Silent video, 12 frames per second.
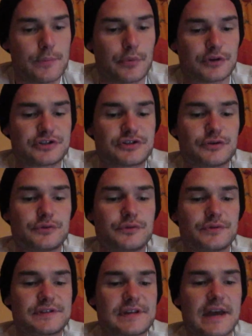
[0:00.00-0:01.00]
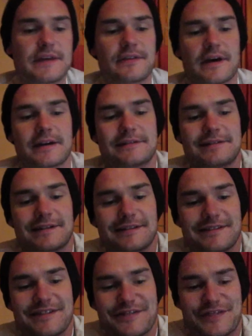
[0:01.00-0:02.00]
But to say that
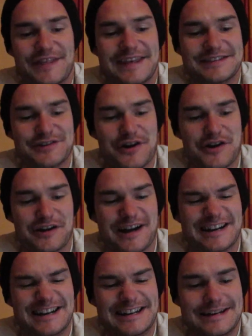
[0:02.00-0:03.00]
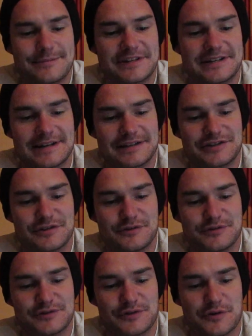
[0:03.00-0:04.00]
these are kind of limited
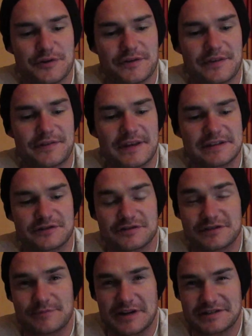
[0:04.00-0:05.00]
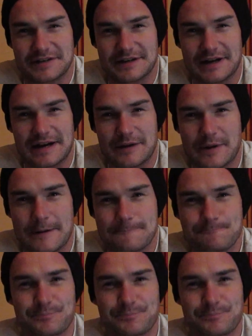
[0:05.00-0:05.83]
issues or that these are special in any way,